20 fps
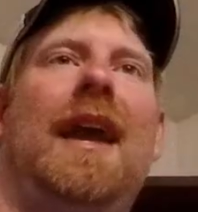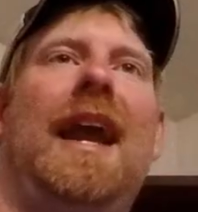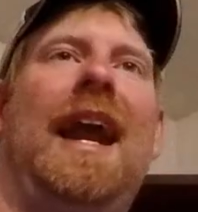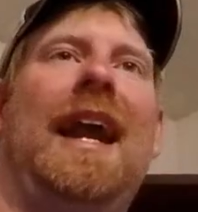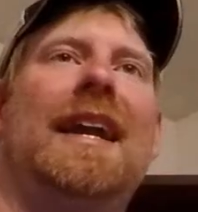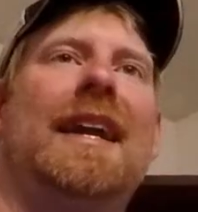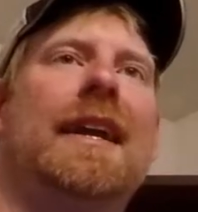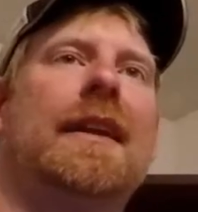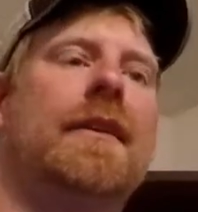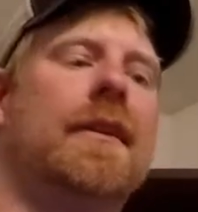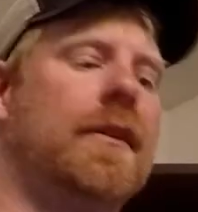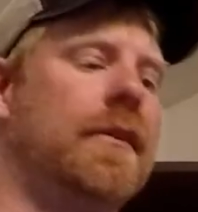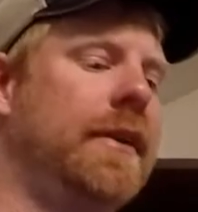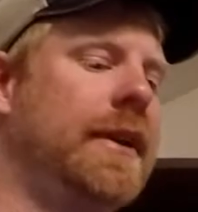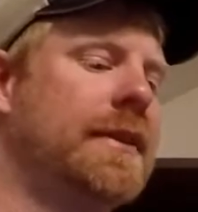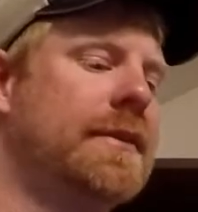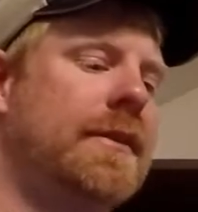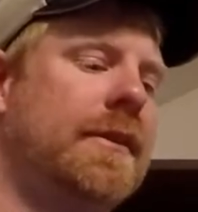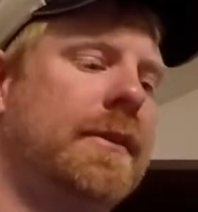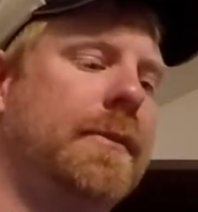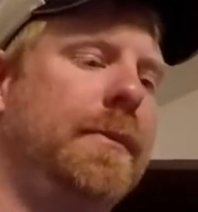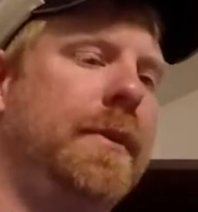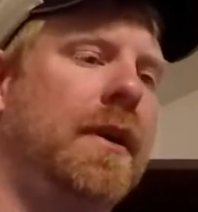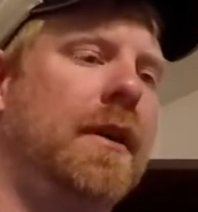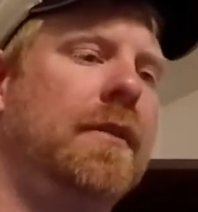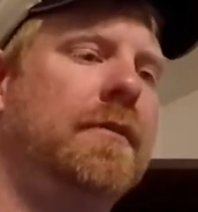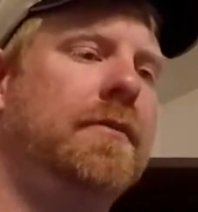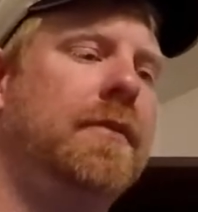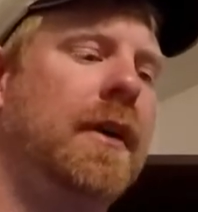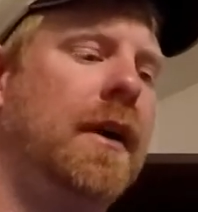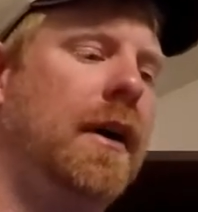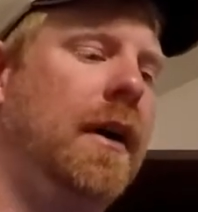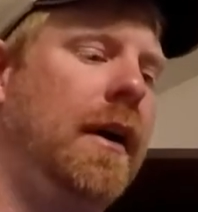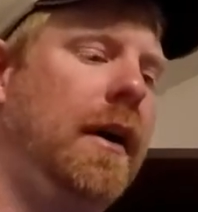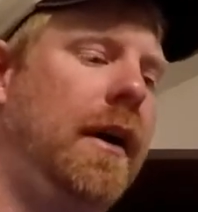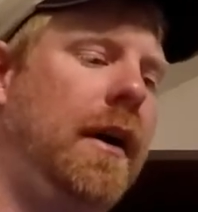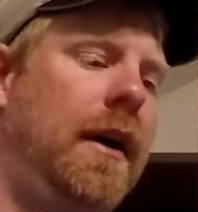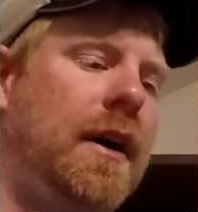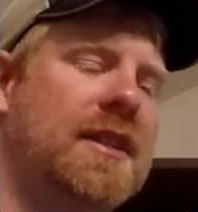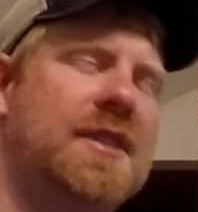80 degrees or above,
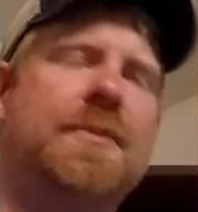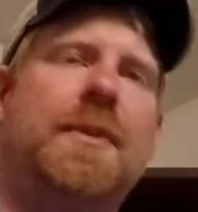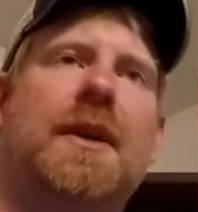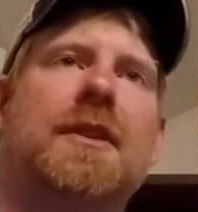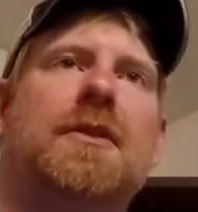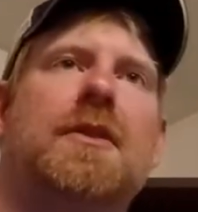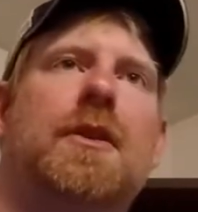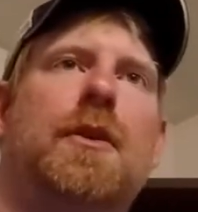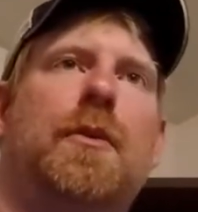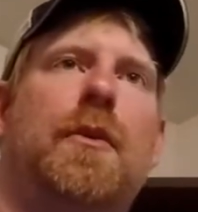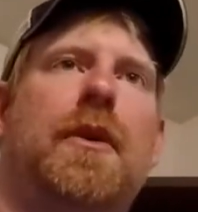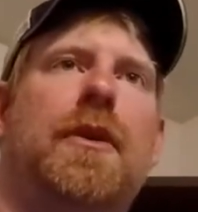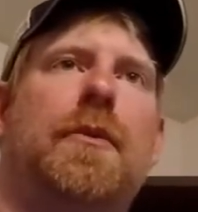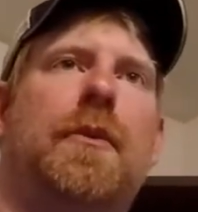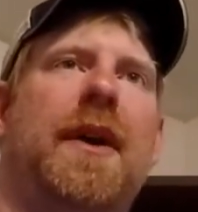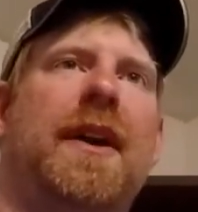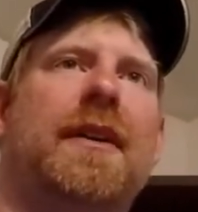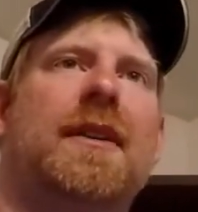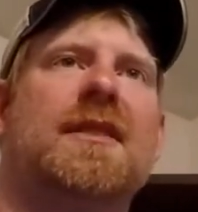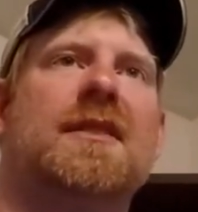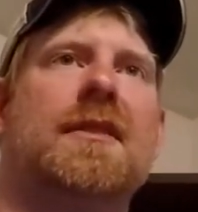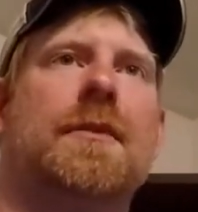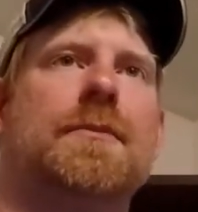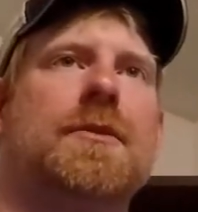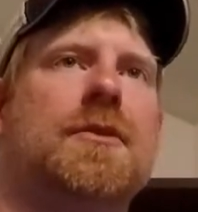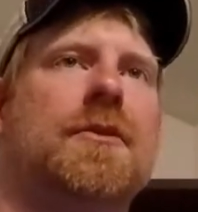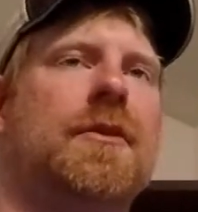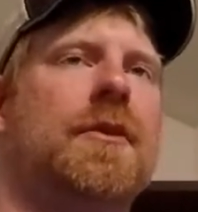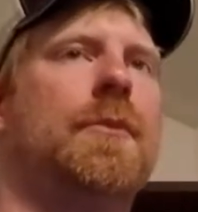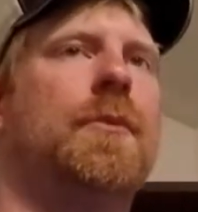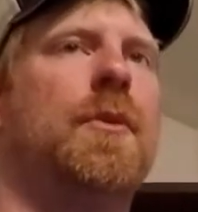especially with wearing some sort of